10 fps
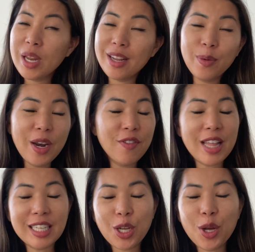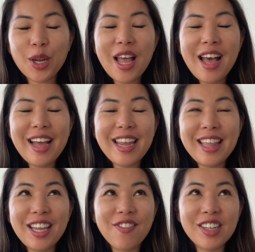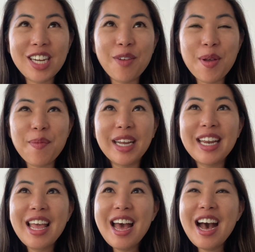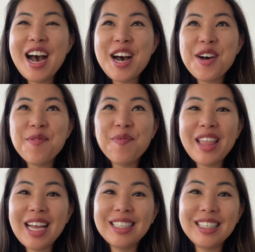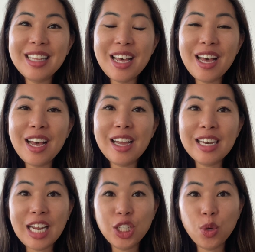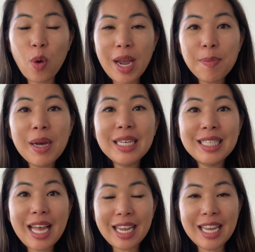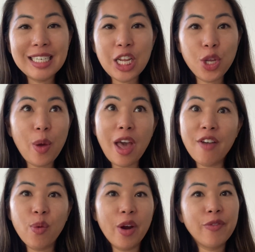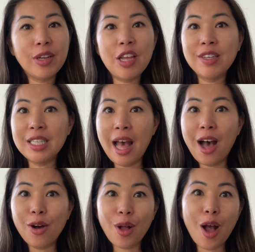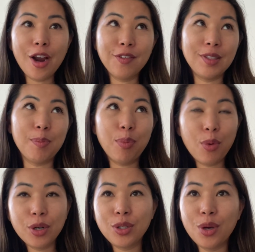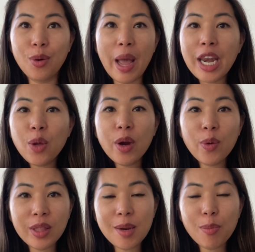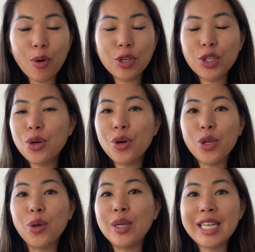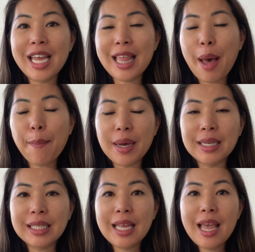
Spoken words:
Whatever that's called. I can't think of it at the top of my mind. That's the nationwide bus that can take you everywhere, even to Algarve, to Porto, anywhere within Portugal, you can take that bus.